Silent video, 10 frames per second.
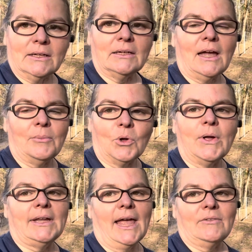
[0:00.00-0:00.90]
I'm going
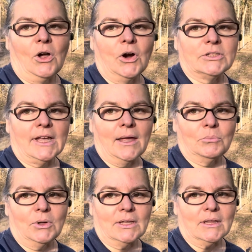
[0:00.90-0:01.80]
to have a hard time
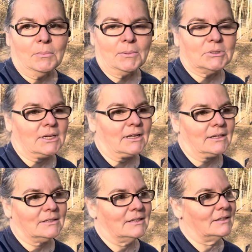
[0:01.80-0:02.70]
putting them up
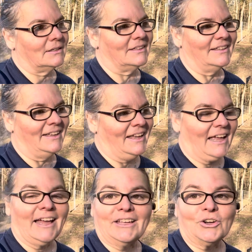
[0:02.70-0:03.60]
tonight.
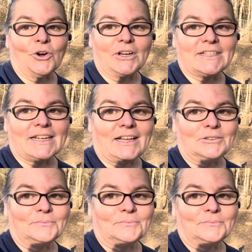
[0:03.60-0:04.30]
I can already tell.